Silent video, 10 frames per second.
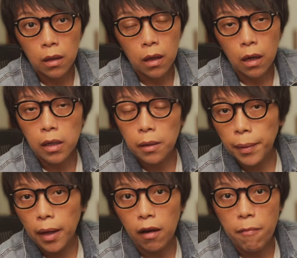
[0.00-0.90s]
Earlier
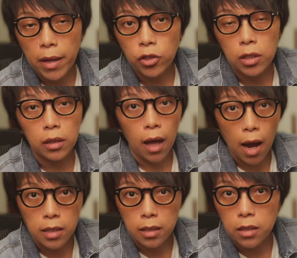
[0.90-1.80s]
part, I mentioned that
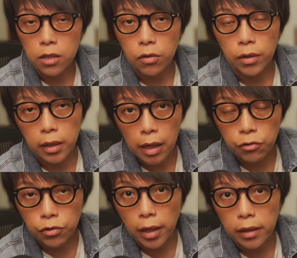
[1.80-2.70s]
Hang Seng is still in a
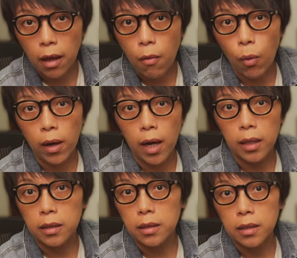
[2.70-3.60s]
downtrend and what are
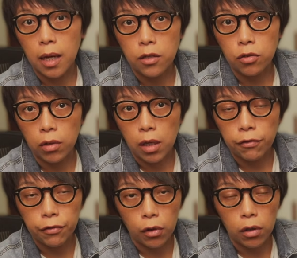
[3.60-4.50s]
the signs to look out for